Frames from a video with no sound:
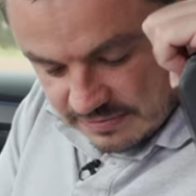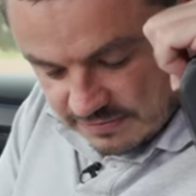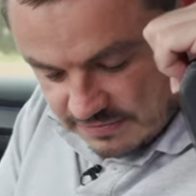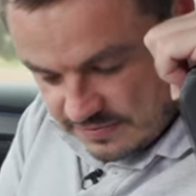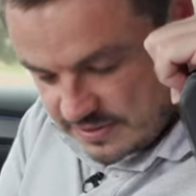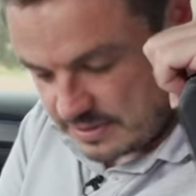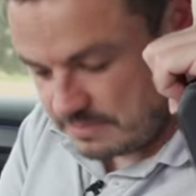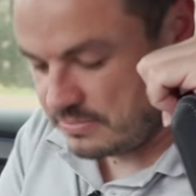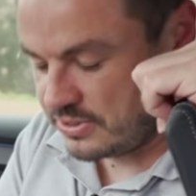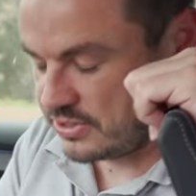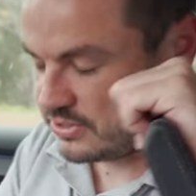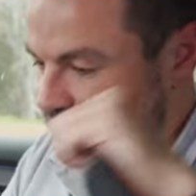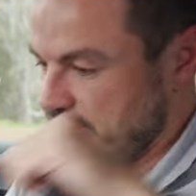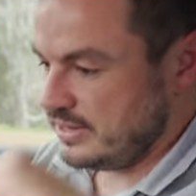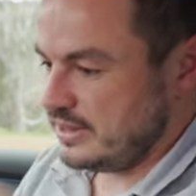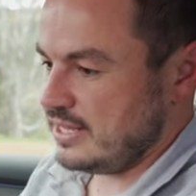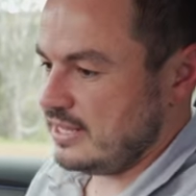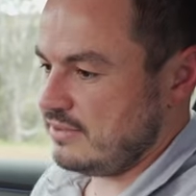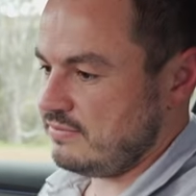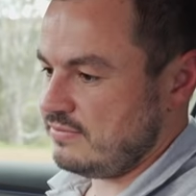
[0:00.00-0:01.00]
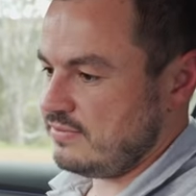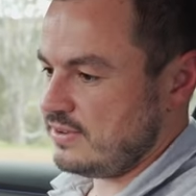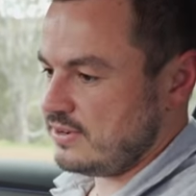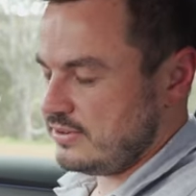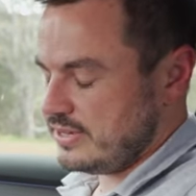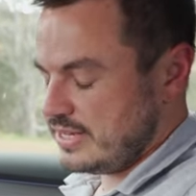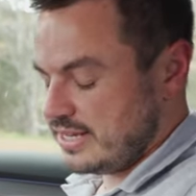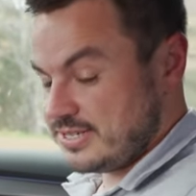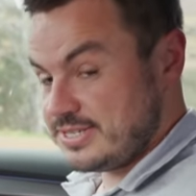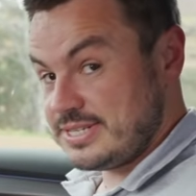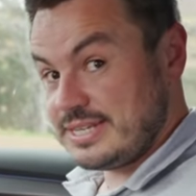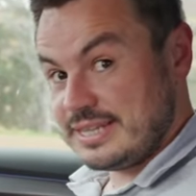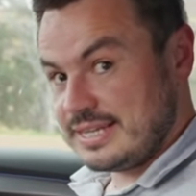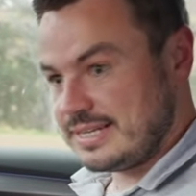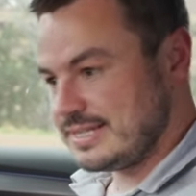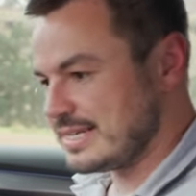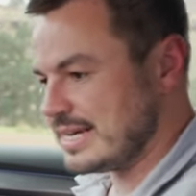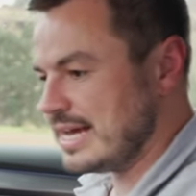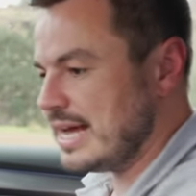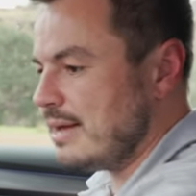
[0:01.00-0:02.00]
can fit a bottle in there very easily.
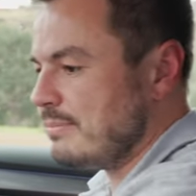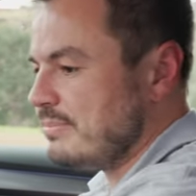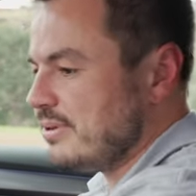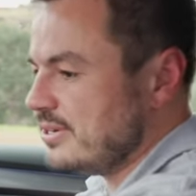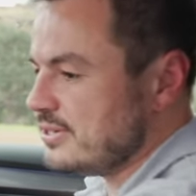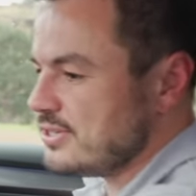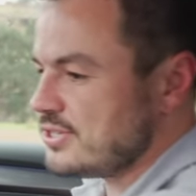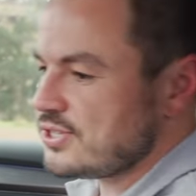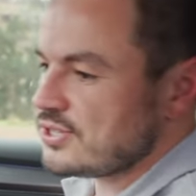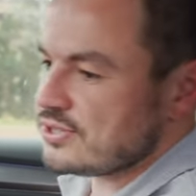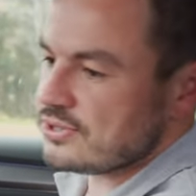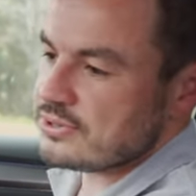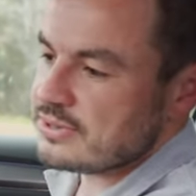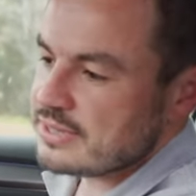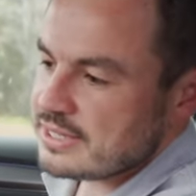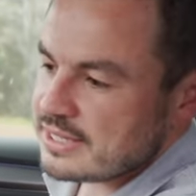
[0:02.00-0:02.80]
That's carpeted too.